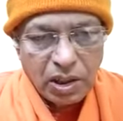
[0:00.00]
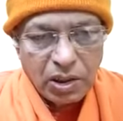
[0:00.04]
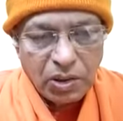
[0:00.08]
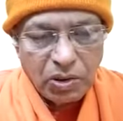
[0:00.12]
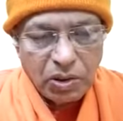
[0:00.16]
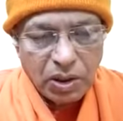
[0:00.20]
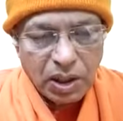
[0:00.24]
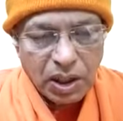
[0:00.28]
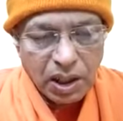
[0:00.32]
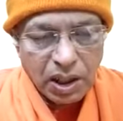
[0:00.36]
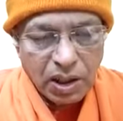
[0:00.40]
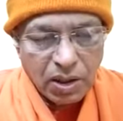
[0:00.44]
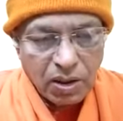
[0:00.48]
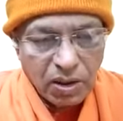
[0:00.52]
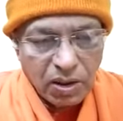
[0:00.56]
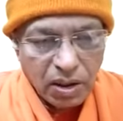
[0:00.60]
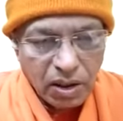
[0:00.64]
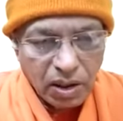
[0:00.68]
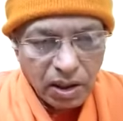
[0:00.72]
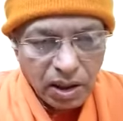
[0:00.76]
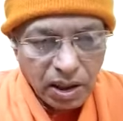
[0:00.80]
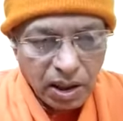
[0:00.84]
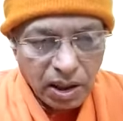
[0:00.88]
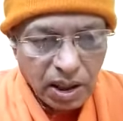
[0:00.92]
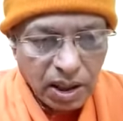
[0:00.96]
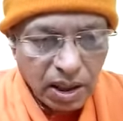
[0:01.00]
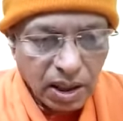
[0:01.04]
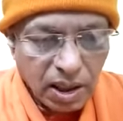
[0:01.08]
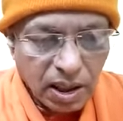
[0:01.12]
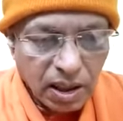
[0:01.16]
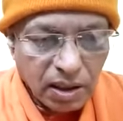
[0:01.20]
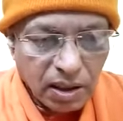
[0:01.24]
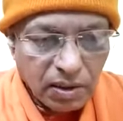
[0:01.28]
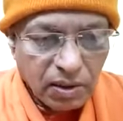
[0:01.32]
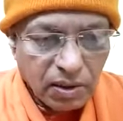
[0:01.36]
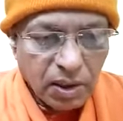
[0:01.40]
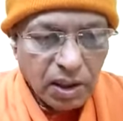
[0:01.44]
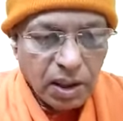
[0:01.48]
You cannot
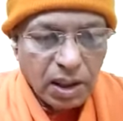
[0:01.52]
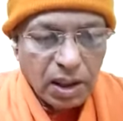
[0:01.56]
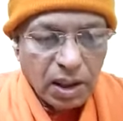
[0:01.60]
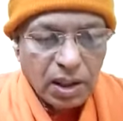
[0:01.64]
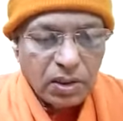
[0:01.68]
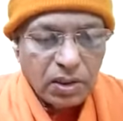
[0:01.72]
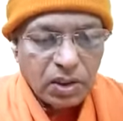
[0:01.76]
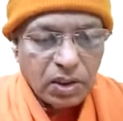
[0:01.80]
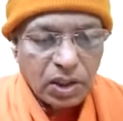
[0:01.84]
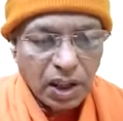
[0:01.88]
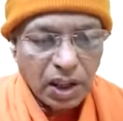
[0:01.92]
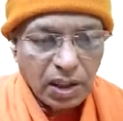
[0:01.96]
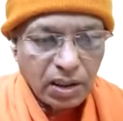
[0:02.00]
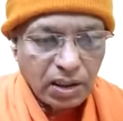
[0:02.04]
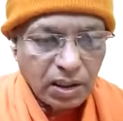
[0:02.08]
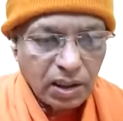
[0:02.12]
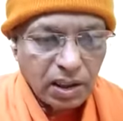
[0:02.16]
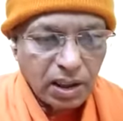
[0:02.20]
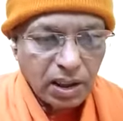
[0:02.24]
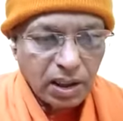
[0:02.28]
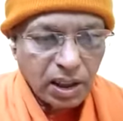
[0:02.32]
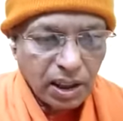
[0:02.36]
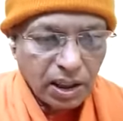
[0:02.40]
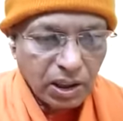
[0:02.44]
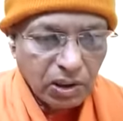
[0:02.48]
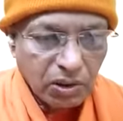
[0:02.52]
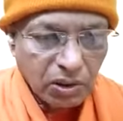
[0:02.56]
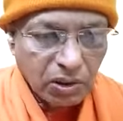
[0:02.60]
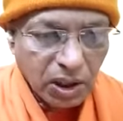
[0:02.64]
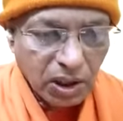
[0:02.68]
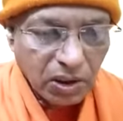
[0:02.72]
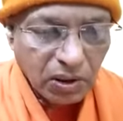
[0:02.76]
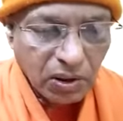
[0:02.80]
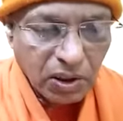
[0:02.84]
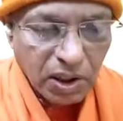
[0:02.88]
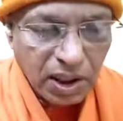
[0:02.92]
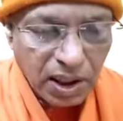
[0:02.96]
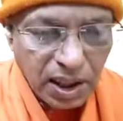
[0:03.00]
uh, change it and you
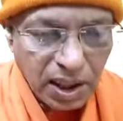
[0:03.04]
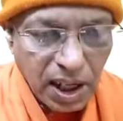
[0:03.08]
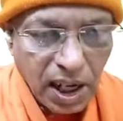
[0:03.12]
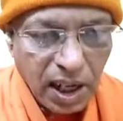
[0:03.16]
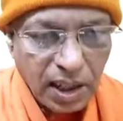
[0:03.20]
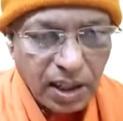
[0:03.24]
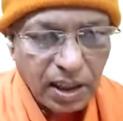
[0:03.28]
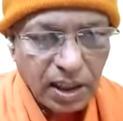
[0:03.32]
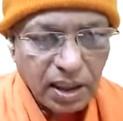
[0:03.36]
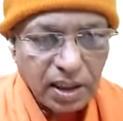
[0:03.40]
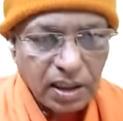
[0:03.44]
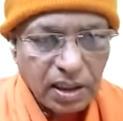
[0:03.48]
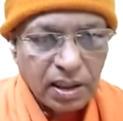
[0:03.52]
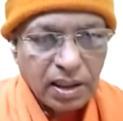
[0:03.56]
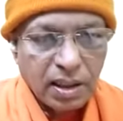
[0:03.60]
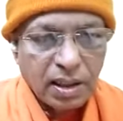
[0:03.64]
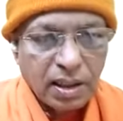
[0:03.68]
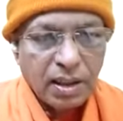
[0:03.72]
cannot deny it.